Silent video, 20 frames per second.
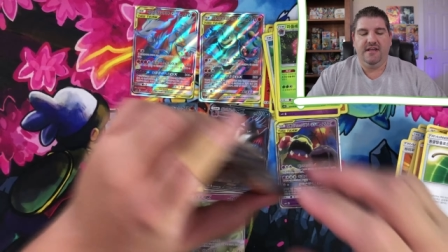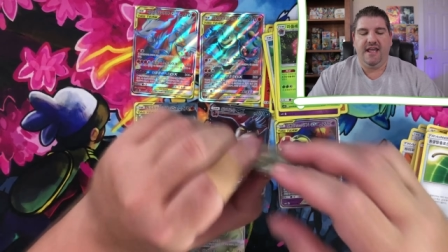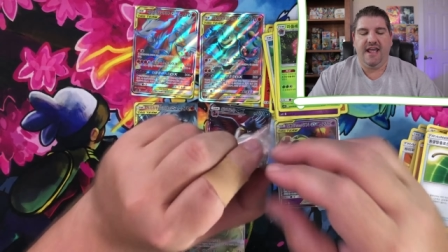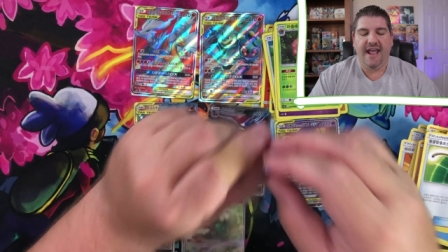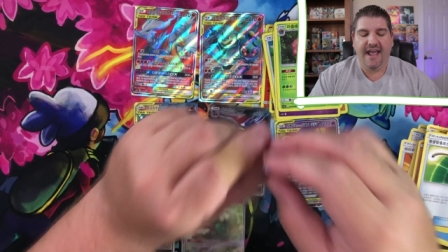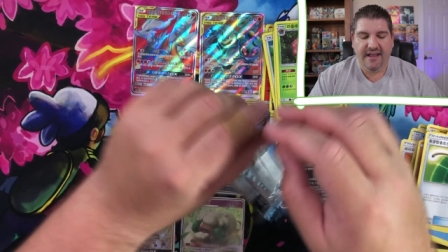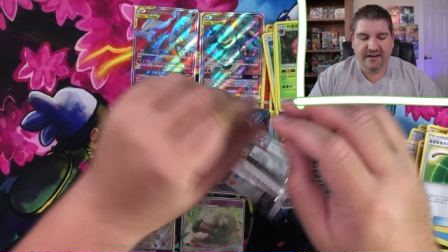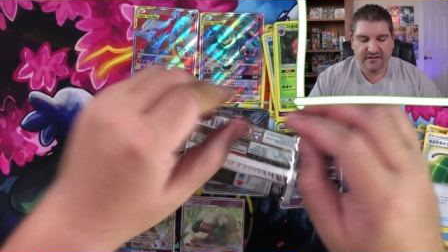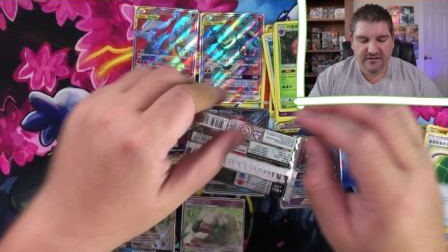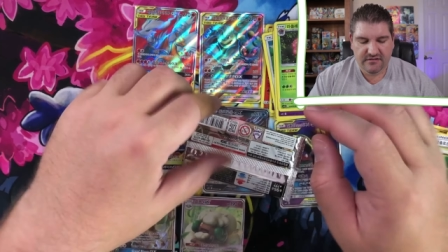
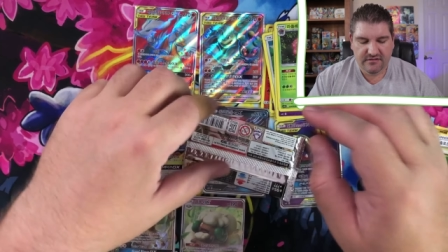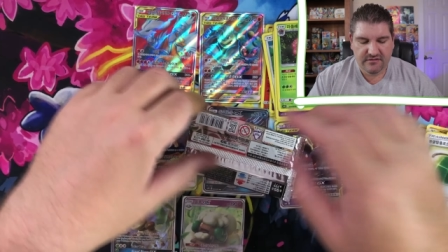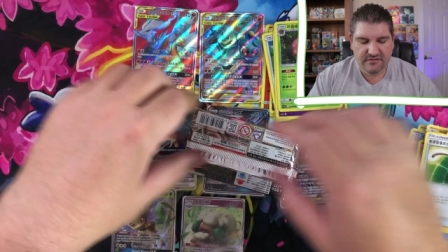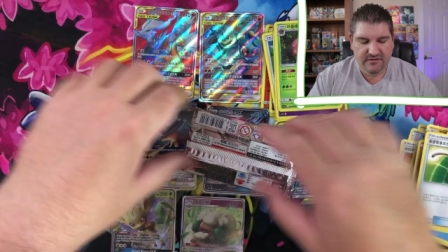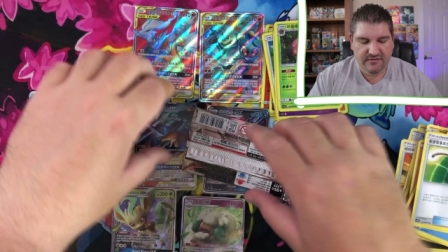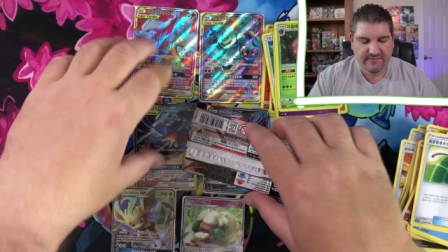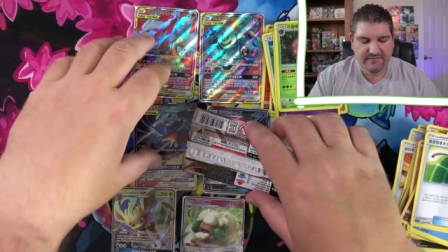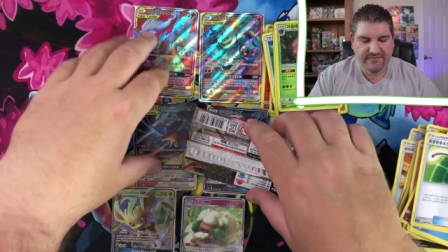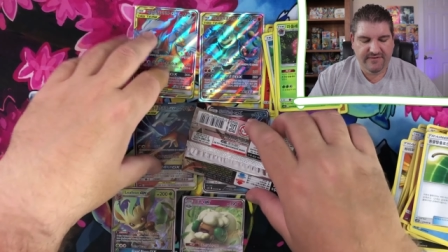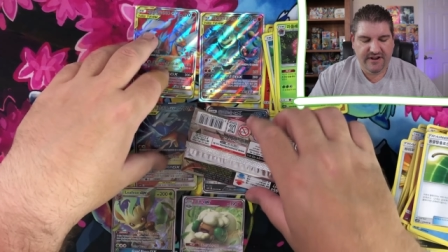And
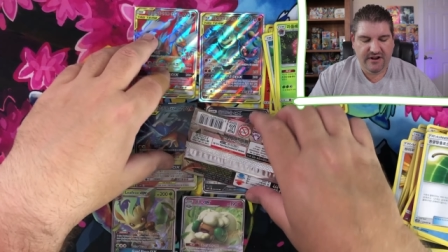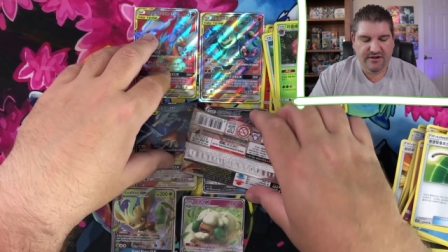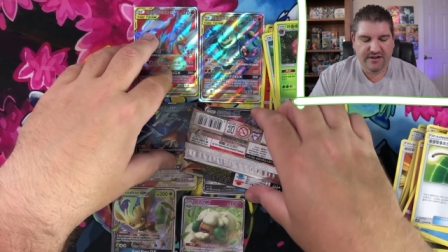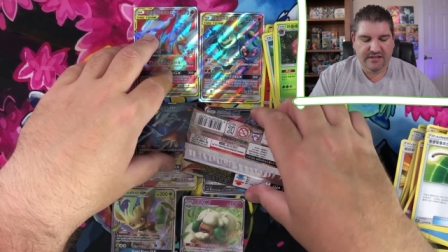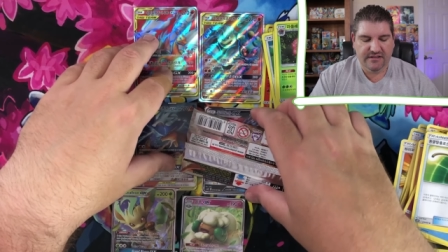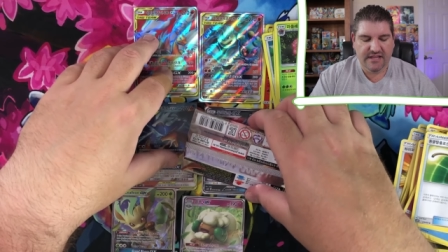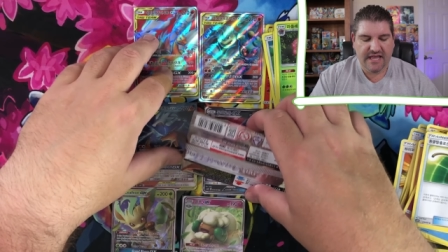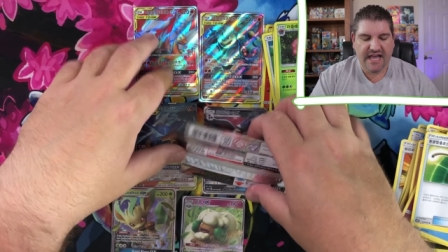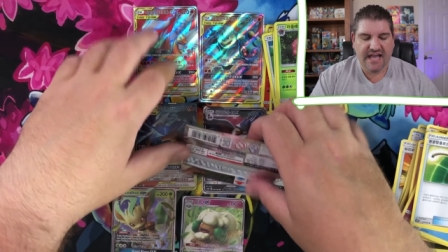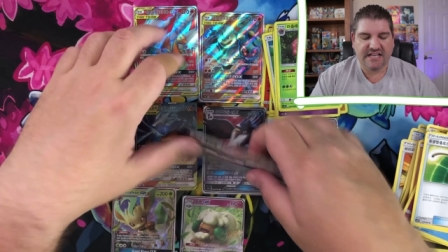the very
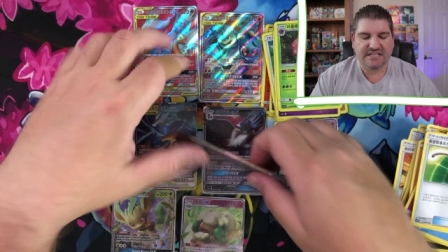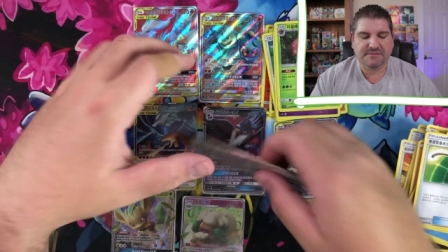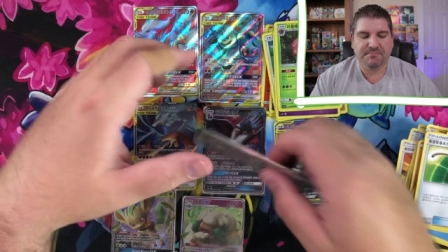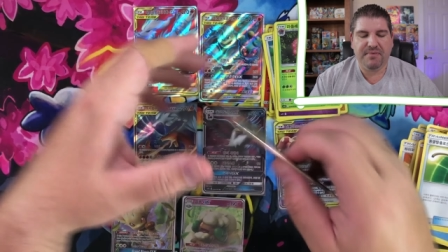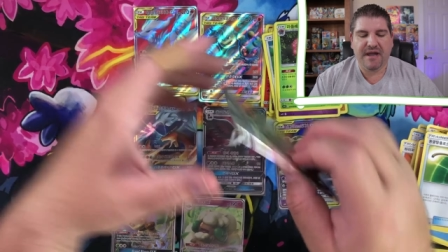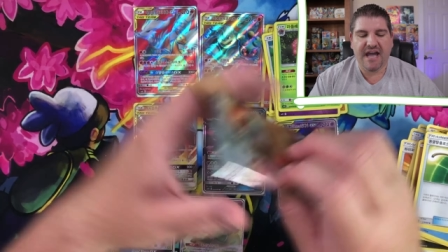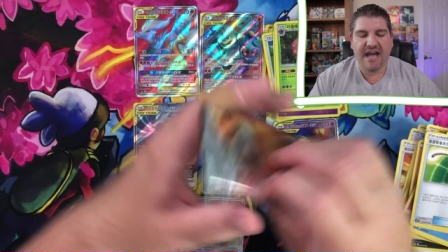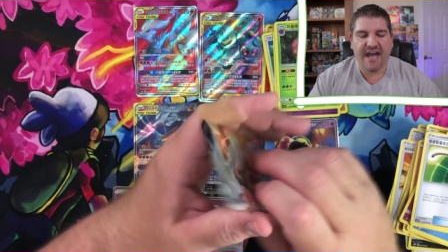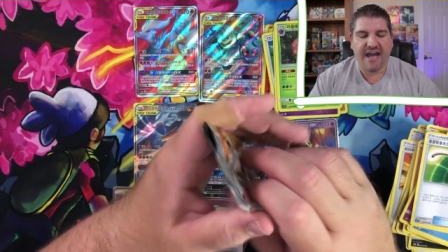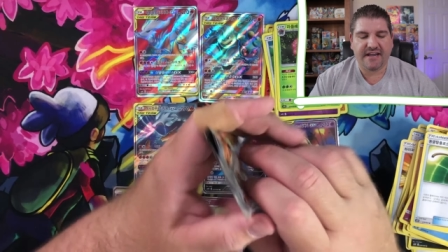last
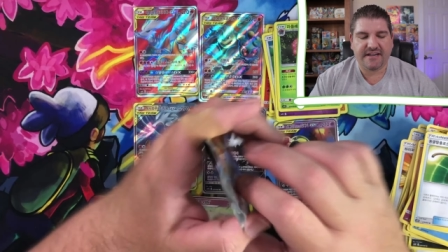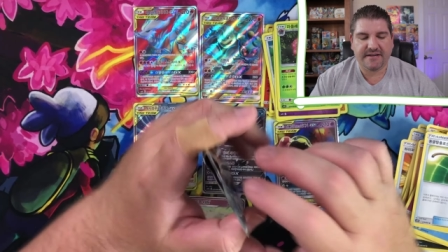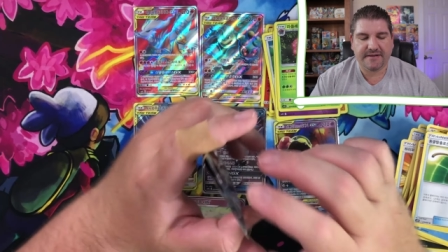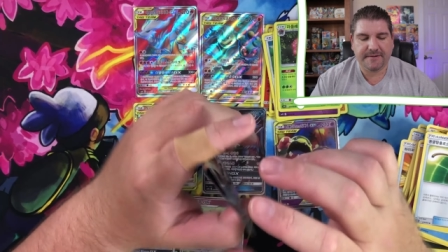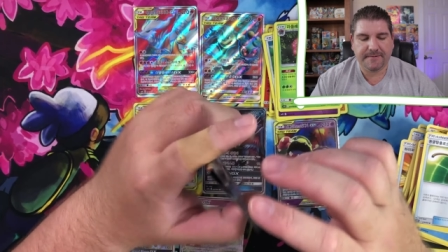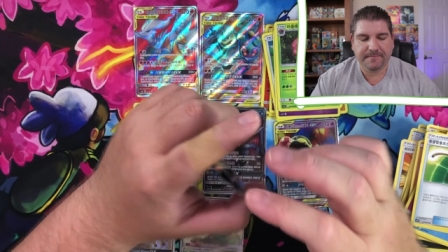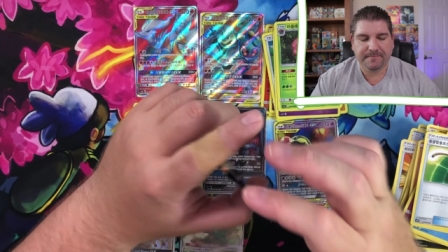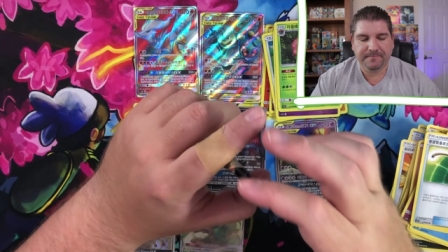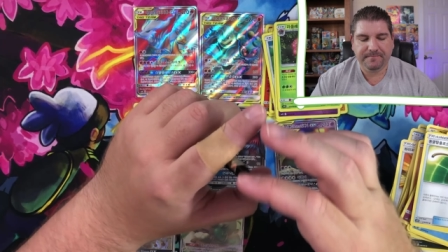pack.